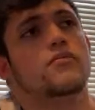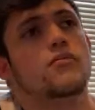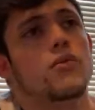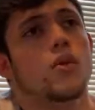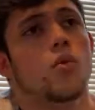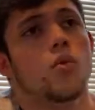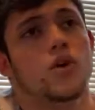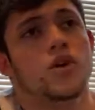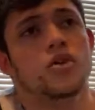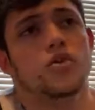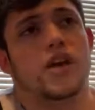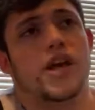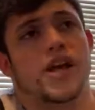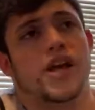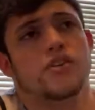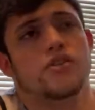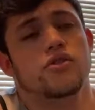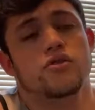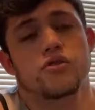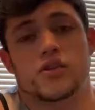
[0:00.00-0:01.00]
What you
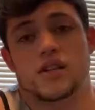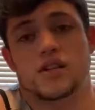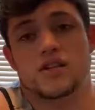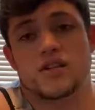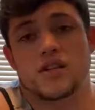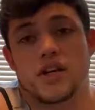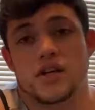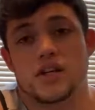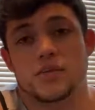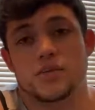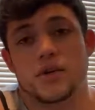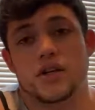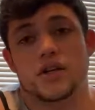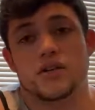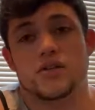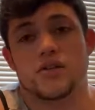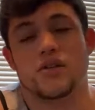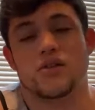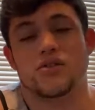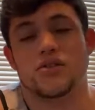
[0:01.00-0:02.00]
can do is get
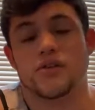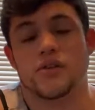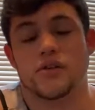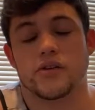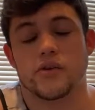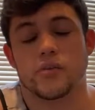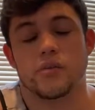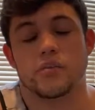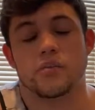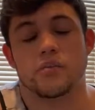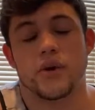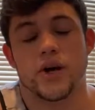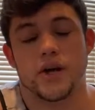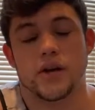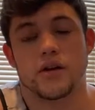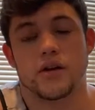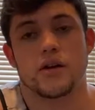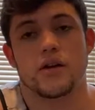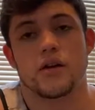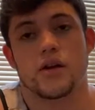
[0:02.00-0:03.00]
ZHPs. They're a little
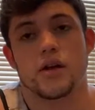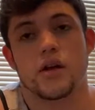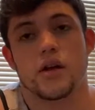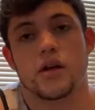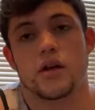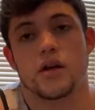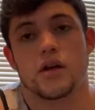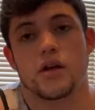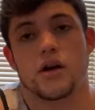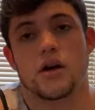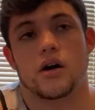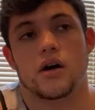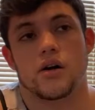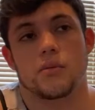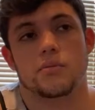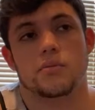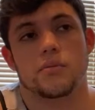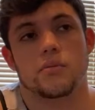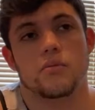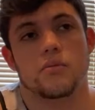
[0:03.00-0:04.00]
better.
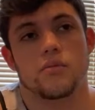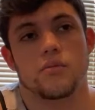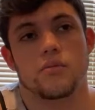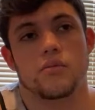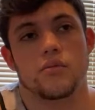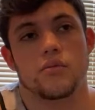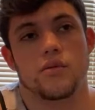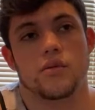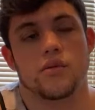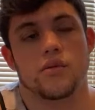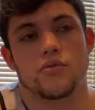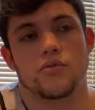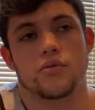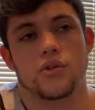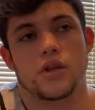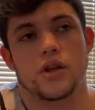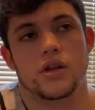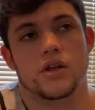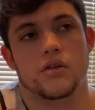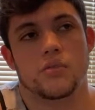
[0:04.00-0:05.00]
They're
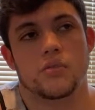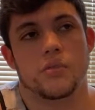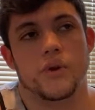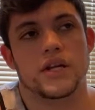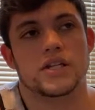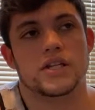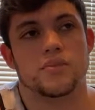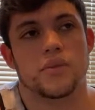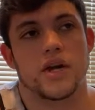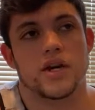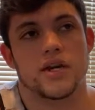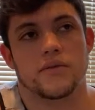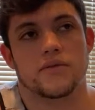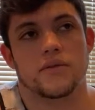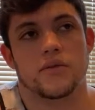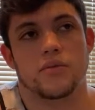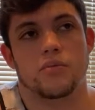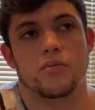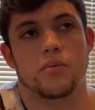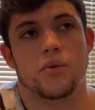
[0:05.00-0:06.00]
really the best bang
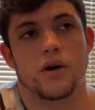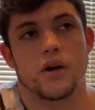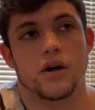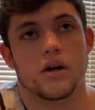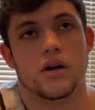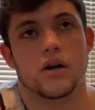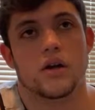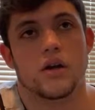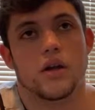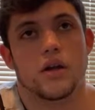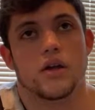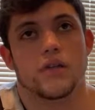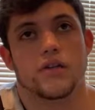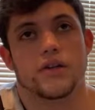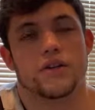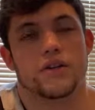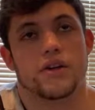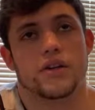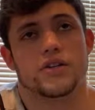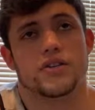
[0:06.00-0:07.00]
for your buck.
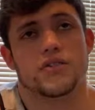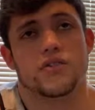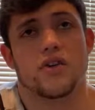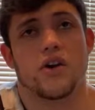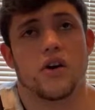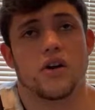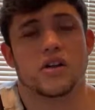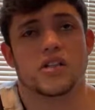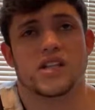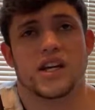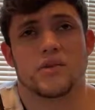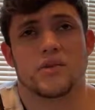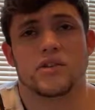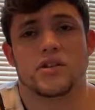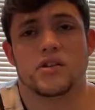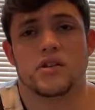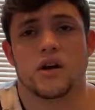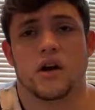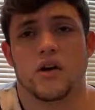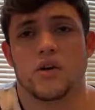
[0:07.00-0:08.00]
They're as far as I
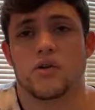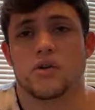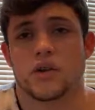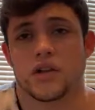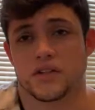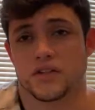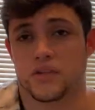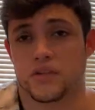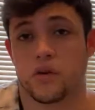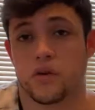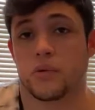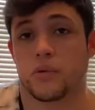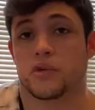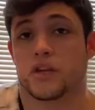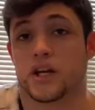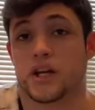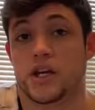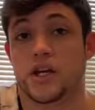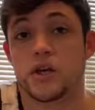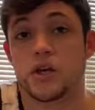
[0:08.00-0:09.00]
would go unless you're going
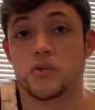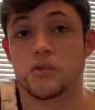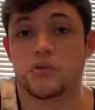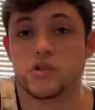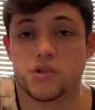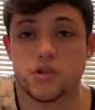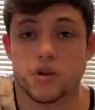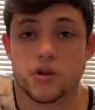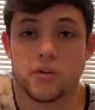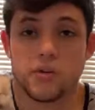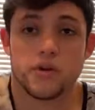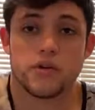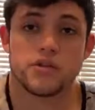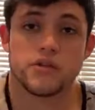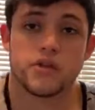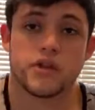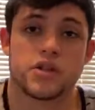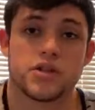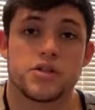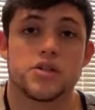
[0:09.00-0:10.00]
with like a huge turbo.
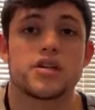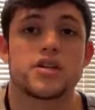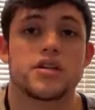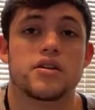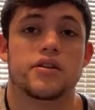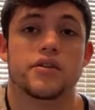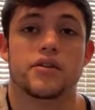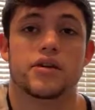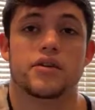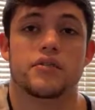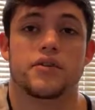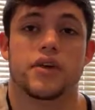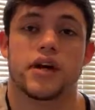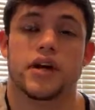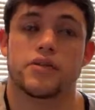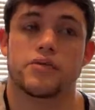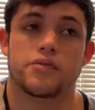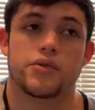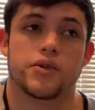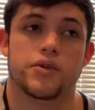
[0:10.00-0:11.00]
So like a
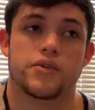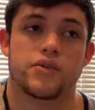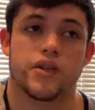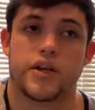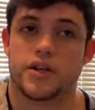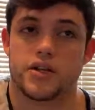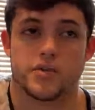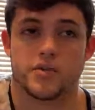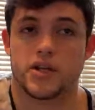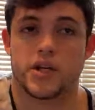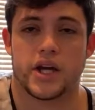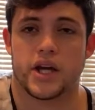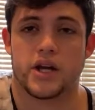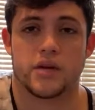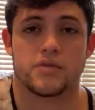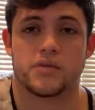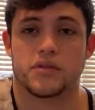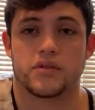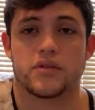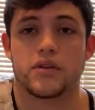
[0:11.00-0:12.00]
GT35 with ZHP
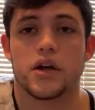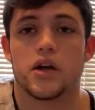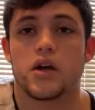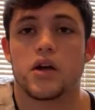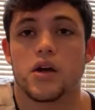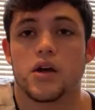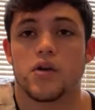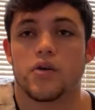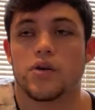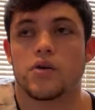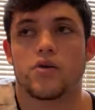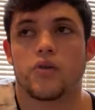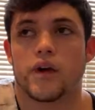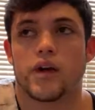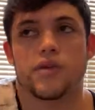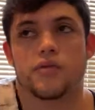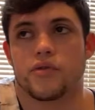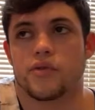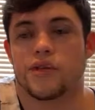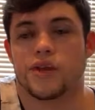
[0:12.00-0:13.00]
cams is
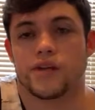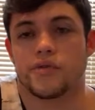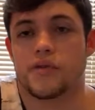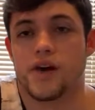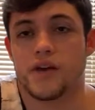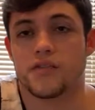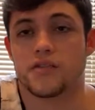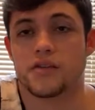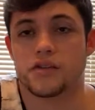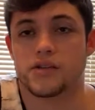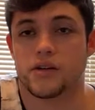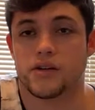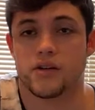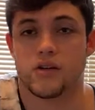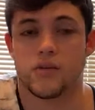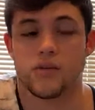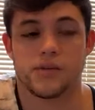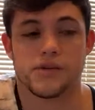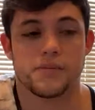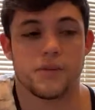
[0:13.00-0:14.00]
great for like
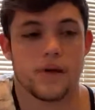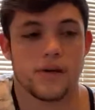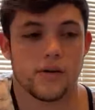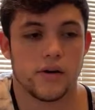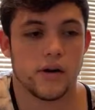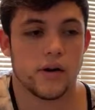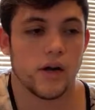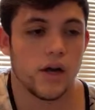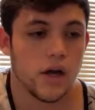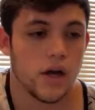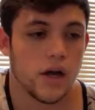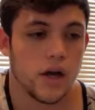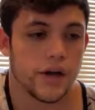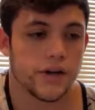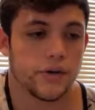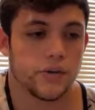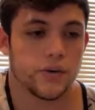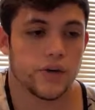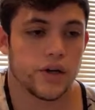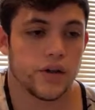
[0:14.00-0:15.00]
500-600 horsepower. I
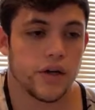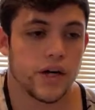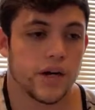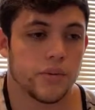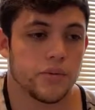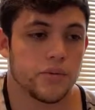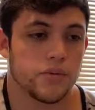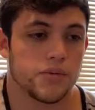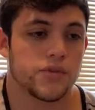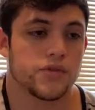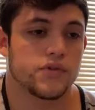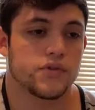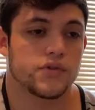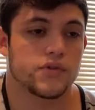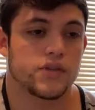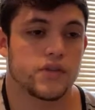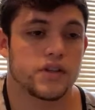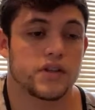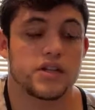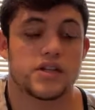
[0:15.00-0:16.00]
know what a lot of people do
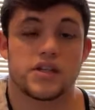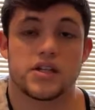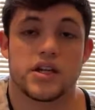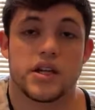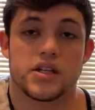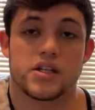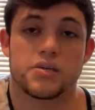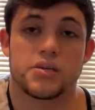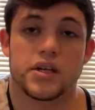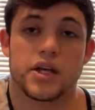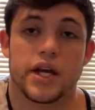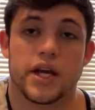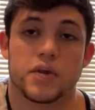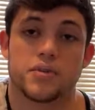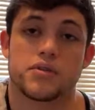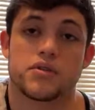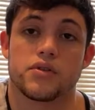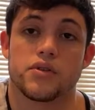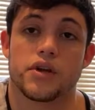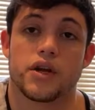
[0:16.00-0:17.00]
is look at the ZHP
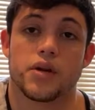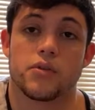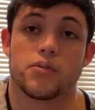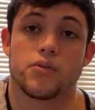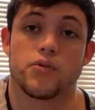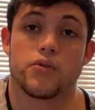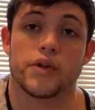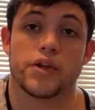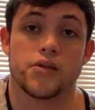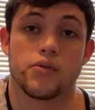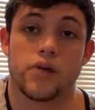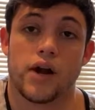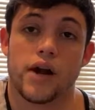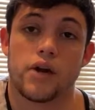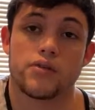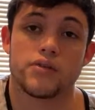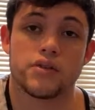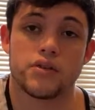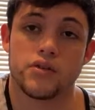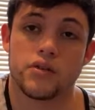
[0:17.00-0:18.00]
cams and they'll get them
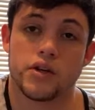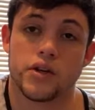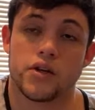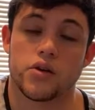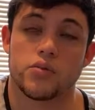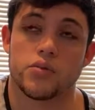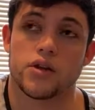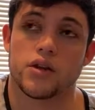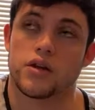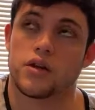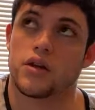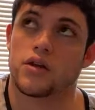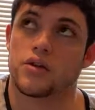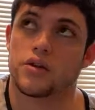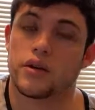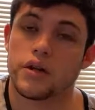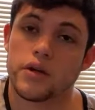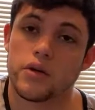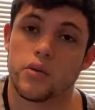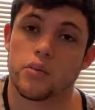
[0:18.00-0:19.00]
reground. You can get them a
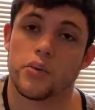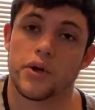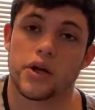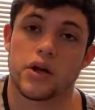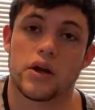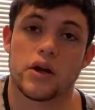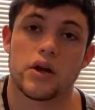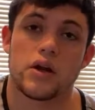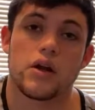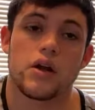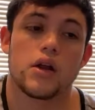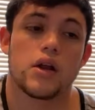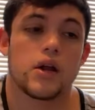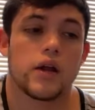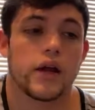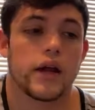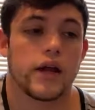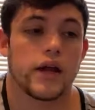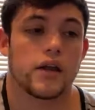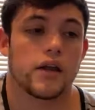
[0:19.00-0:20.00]
little bigger,
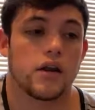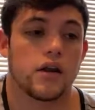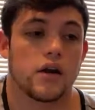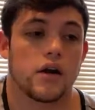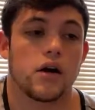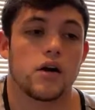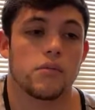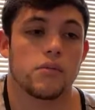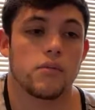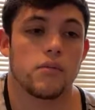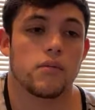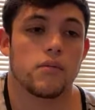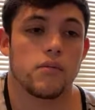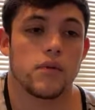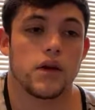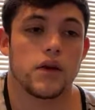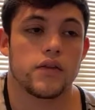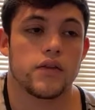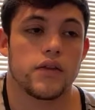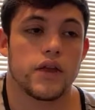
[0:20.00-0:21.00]
and
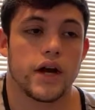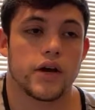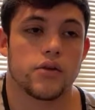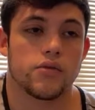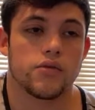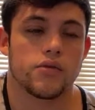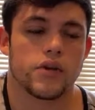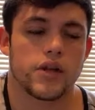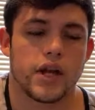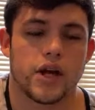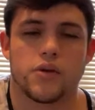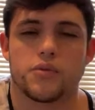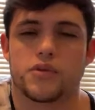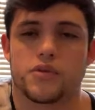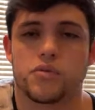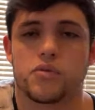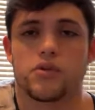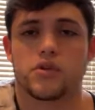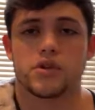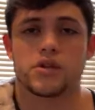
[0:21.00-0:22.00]
that'll really help
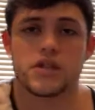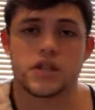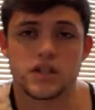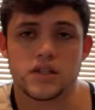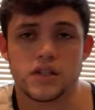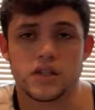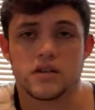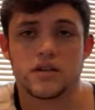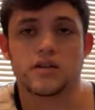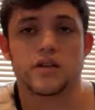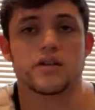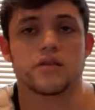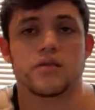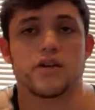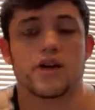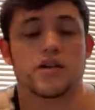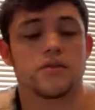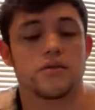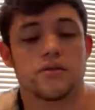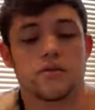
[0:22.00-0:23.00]
spool the
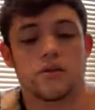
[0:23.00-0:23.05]
GT35.